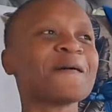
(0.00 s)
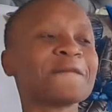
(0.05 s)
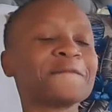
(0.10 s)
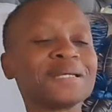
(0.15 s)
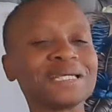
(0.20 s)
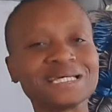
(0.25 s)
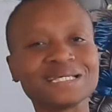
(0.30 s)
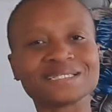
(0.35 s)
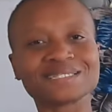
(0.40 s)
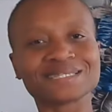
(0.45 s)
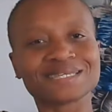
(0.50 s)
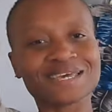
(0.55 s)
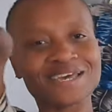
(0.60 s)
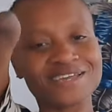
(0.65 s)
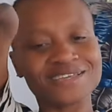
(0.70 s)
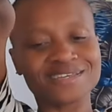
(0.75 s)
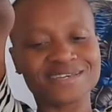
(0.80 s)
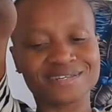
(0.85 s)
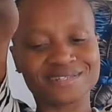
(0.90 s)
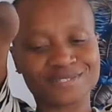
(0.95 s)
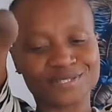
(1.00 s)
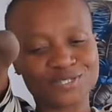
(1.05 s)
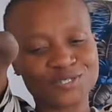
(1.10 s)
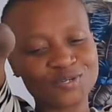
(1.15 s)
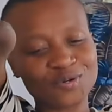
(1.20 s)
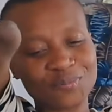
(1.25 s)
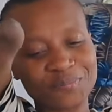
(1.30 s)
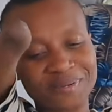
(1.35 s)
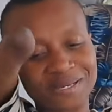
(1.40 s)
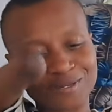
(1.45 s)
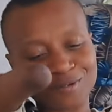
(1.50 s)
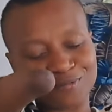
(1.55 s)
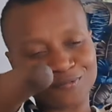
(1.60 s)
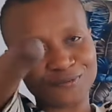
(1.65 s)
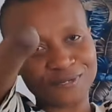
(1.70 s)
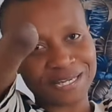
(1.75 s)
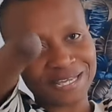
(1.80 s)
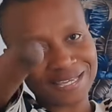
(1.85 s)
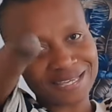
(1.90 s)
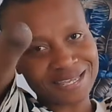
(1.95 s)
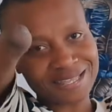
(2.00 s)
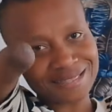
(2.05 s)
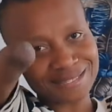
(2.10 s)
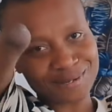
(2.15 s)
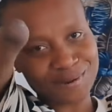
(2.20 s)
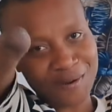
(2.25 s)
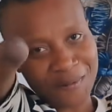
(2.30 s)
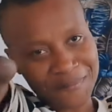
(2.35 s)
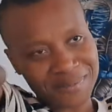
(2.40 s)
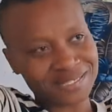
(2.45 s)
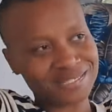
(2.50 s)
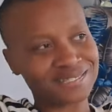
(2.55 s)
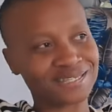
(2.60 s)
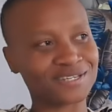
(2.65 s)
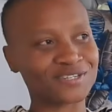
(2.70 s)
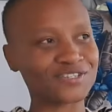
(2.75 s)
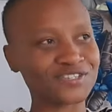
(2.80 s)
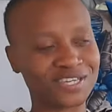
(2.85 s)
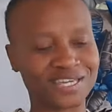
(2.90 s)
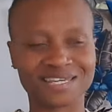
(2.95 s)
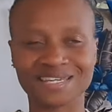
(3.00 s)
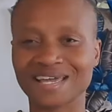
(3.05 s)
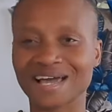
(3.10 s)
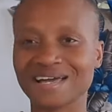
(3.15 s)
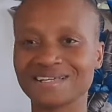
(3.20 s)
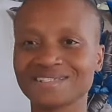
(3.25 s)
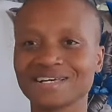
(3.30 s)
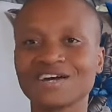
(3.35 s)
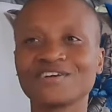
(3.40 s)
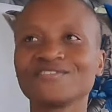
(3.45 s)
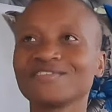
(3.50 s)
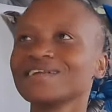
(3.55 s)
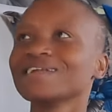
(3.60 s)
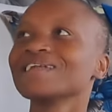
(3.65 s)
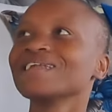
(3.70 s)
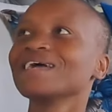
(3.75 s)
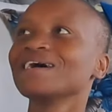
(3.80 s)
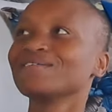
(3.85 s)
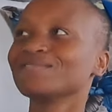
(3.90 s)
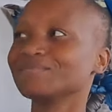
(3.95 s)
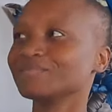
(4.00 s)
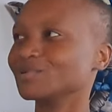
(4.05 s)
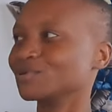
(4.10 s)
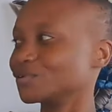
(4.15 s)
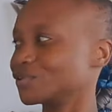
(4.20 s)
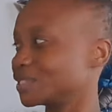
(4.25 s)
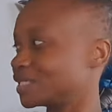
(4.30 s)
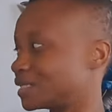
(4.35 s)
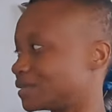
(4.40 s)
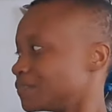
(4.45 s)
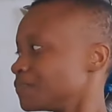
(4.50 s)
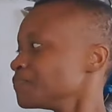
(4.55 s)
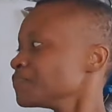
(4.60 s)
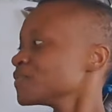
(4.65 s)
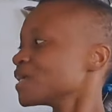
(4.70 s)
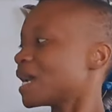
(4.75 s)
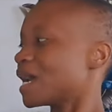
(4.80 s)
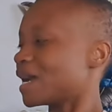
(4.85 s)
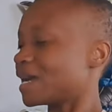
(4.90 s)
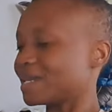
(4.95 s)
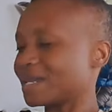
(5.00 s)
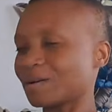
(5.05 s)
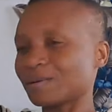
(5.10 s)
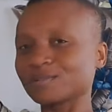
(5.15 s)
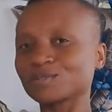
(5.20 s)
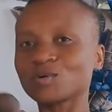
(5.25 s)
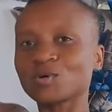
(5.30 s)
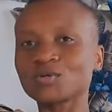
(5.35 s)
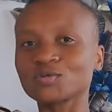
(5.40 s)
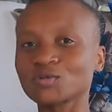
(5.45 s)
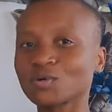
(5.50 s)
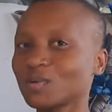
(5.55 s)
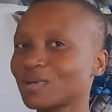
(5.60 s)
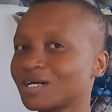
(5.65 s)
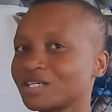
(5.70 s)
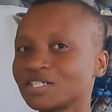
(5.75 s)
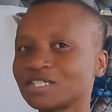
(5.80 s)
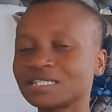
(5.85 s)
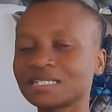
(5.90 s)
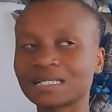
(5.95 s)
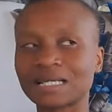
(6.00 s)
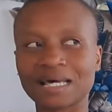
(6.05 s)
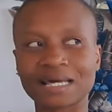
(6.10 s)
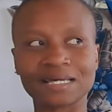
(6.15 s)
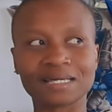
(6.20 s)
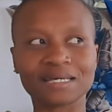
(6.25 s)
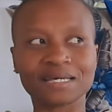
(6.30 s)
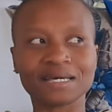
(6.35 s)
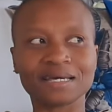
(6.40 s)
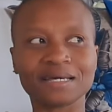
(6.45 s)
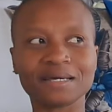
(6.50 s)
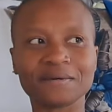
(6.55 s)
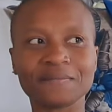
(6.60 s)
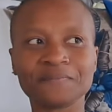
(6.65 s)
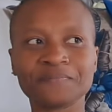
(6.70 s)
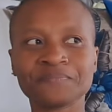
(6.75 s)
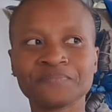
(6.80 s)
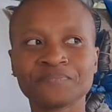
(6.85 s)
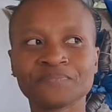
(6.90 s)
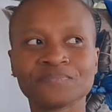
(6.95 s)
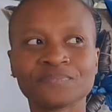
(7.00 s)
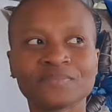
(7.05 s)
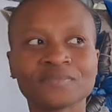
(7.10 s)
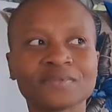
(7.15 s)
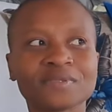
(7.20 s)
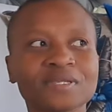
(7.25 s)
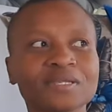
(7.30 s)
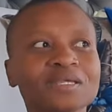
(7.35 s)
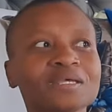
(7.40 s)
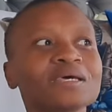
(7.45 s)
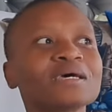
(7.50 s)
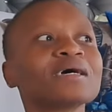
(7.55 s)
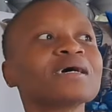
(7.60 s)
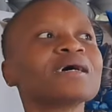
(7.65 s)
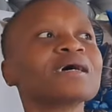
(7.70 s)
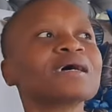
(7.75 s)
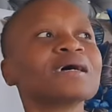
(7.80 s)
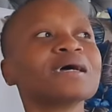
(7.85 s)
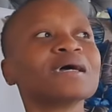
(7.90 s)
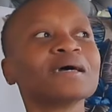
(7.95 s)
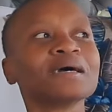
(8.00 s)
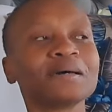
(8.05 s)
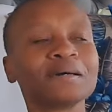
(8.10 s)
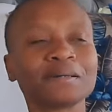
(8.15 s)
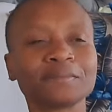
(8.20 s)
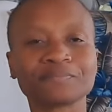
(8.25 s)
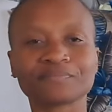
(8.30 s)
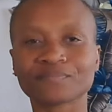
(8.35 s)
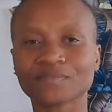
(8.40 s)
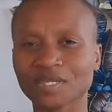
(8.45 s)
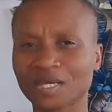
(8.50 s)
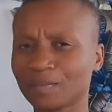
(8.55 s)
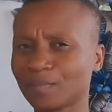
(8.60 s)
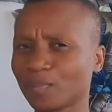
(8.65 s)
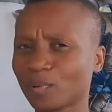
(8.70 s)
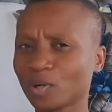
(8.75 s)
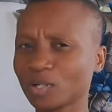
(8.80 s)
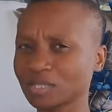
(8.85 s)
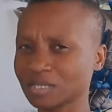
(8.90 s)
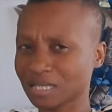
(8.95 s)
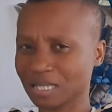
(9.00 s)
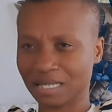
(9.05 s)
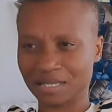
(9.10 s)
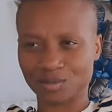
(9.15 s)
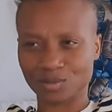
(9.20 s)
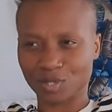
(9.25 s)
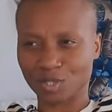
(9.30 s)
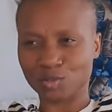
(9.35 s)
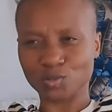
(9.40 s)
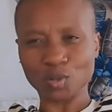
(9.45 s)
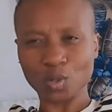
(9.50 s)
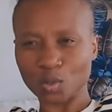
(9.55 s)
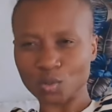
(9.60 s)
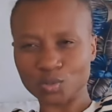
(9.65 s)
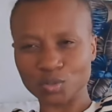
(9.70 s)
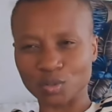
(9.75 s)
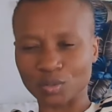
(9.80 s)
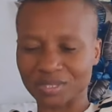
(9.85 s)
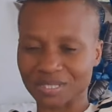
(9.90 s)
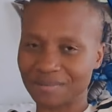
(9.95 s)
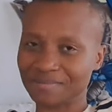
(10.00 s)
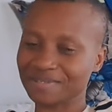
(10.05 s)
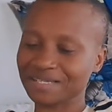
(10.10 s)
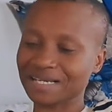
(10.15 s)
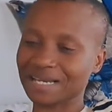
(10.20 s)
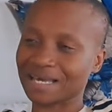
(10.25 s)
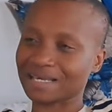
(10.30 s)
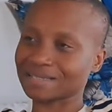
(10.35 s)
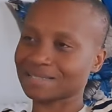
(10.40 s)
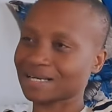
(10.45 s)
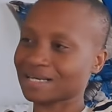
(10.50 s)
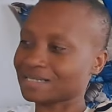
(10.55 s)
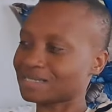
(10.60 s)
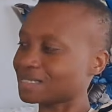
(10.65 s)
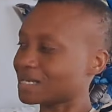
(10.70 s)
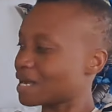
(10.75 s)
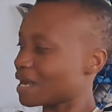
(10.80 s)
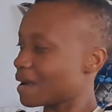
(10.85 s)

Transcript: please, Kenyans, show by your flag in the comment section. Guys, I really love Murugi. And I was also watching like a podcast or a talk show or something like that